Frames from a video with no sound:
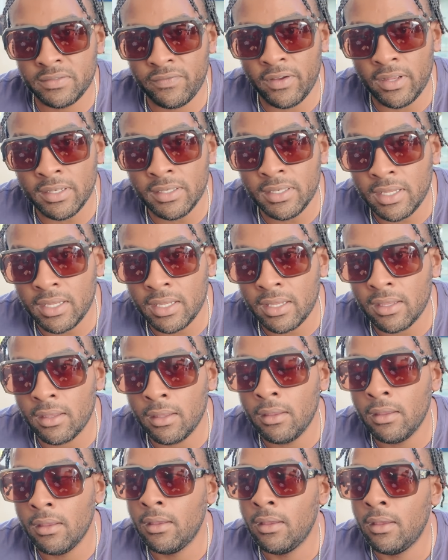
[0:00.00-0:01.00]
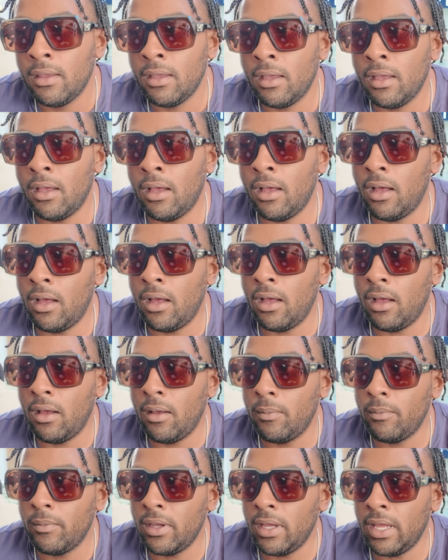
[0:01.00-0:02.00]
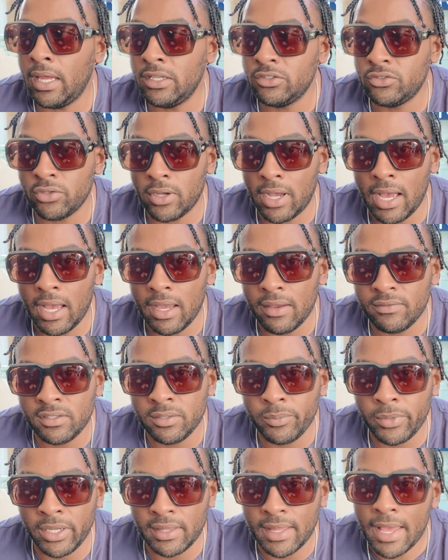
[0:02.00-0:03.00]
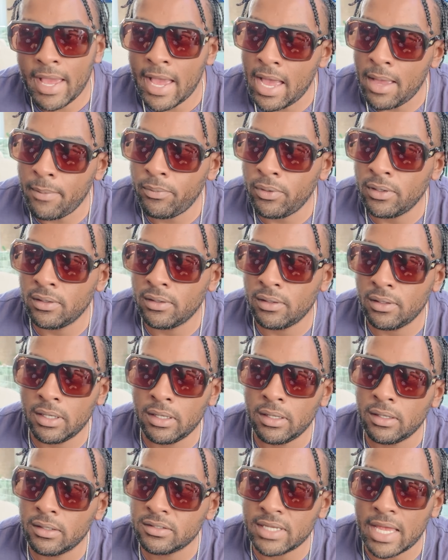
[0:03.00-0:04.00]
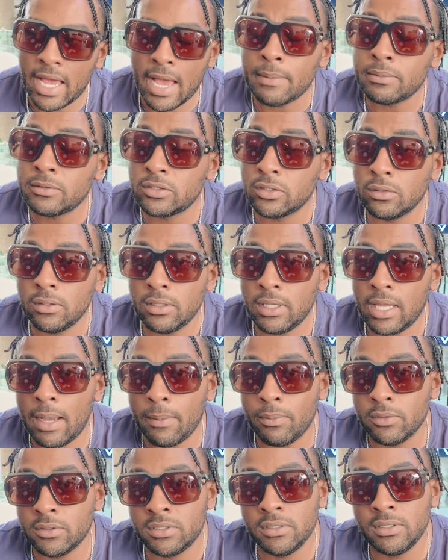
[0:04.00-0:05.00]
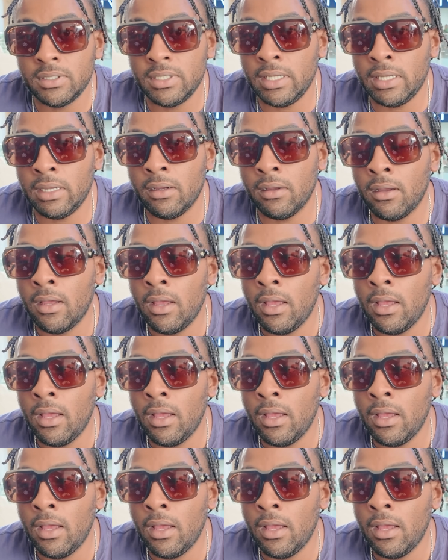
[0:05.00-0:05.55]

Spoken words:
funding, and drive to make that happen, there's absolutely opportunity here.